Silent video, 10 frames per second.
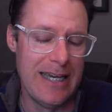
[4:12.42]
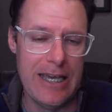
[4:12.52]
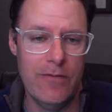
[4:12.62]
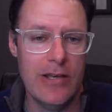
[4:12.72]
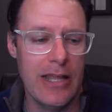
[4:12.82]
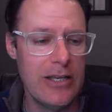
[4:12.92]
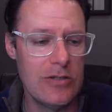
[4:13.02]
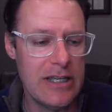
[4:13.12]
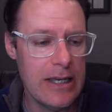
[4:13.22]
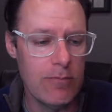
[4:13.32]
if you like your
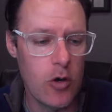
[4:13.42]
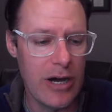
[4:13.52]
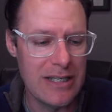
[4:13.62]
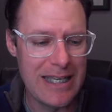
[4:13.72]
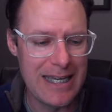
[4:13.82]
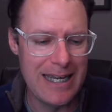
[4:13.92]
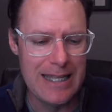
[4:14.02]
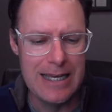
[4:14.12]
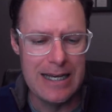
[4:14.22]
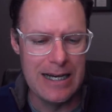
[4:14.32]
team, go out and get
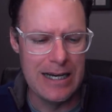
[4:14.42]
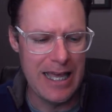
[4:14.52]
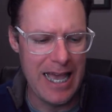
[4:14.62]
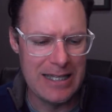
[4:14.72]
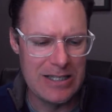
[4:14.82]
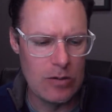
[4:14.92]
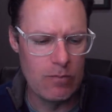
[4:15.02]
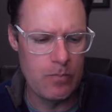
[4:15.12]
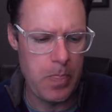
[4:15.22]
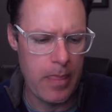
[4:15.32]
it. Uh, they had
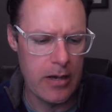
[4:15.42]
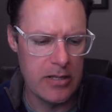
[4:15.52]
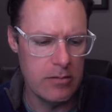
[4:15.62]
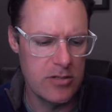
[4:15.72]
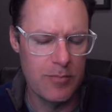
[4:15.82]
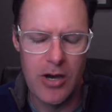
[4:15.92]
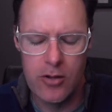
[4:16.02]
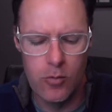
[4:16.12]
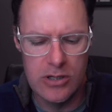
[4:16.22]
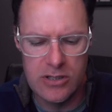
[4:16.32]
some uh, some
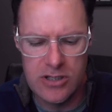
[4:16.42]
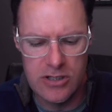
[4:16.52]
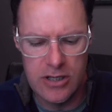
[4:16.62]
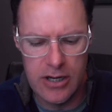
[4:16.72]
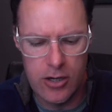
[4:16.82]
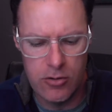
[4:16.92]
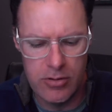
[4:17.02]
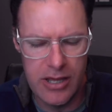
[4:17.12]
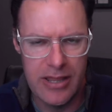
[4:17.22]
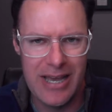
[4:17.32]
other ones, you know,
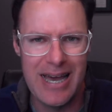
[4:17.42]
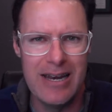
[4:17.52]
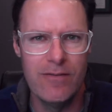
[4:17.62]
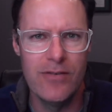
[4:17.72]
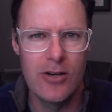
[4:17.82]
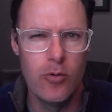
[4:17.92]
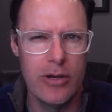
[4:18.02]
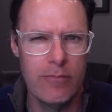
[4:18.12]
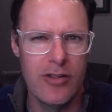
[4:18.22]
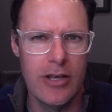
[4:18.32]
that, that kind of
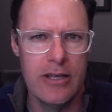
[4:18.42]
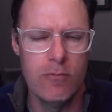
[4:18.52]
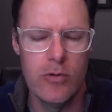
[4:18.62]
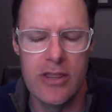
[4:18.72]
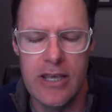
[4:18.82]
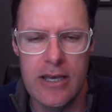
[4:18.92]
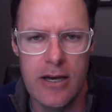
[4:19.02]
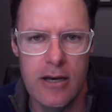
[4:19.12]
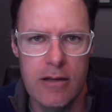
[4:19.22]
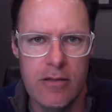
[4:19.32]
equivalent with the
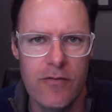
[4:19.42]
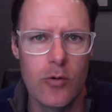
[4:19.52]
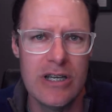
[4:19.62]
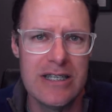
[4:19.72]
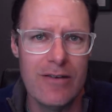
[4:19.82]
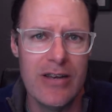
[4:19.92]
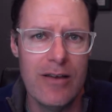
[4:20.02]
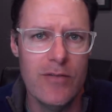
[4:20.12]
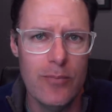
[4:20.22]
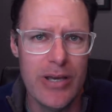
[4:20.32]
uh, the 47
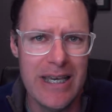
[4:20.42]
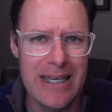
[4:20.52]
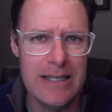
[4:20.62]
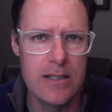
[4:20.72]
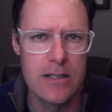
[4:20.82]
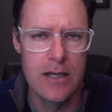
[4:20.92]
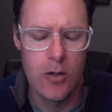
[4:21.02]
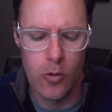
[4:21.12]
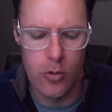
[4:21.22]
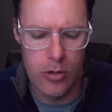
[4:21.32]
MVPs
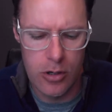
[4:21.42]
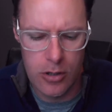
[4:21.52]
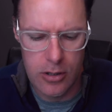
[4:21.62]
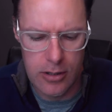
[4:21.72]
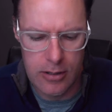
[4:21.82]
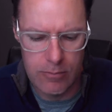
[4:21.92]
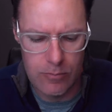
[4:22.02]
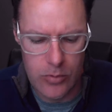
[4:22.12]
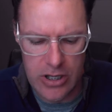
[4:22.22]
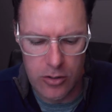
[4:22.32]
or um,
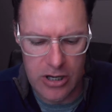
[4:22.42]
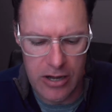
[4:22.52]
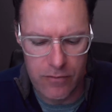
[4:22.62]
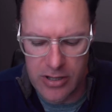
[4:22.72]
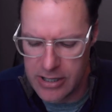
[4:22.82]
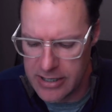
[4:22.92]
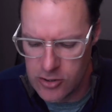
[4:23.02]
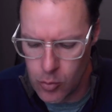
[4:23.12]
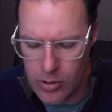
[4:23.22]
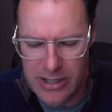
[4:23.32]
you know kind of the
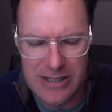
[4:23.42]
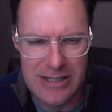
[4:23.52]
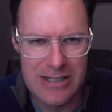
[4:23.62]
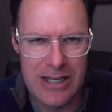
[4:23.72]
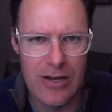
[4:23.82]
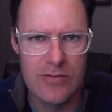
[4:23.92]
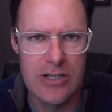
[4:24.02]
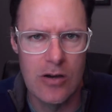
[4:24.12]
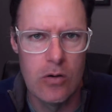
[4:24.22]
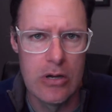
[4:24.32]
920s and stuff.
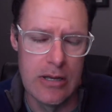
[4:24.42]
So.